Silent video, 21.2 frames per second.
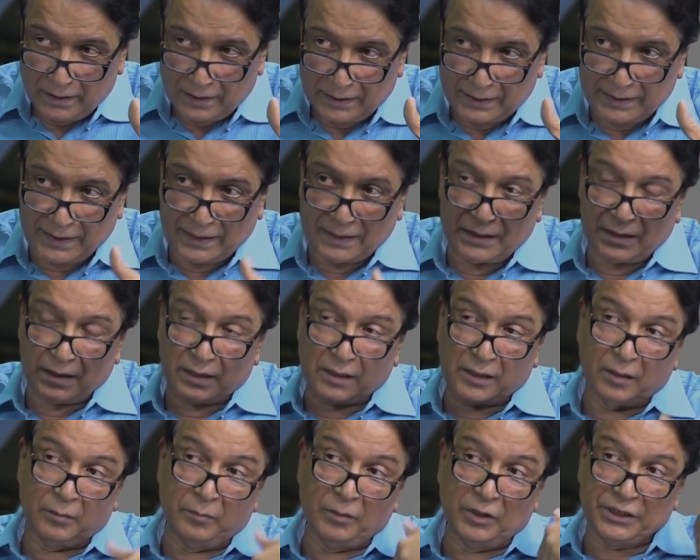then the
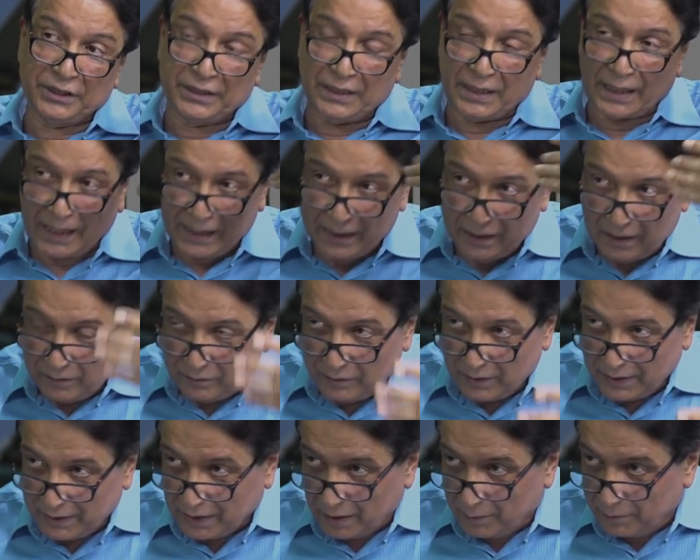commercial angle
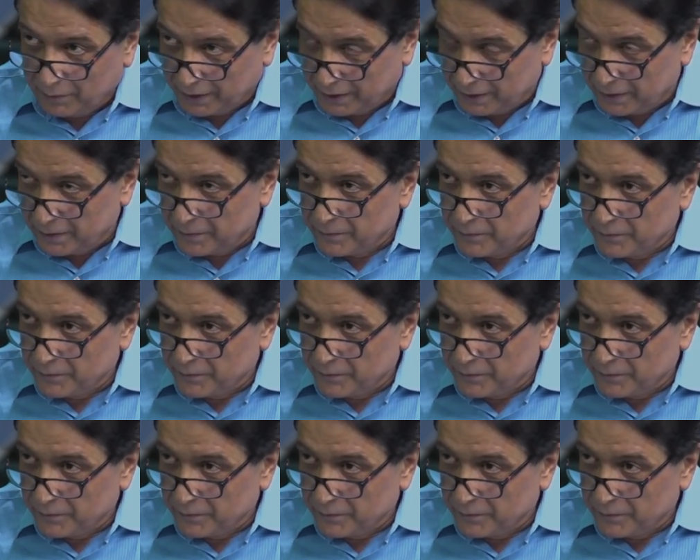will come in,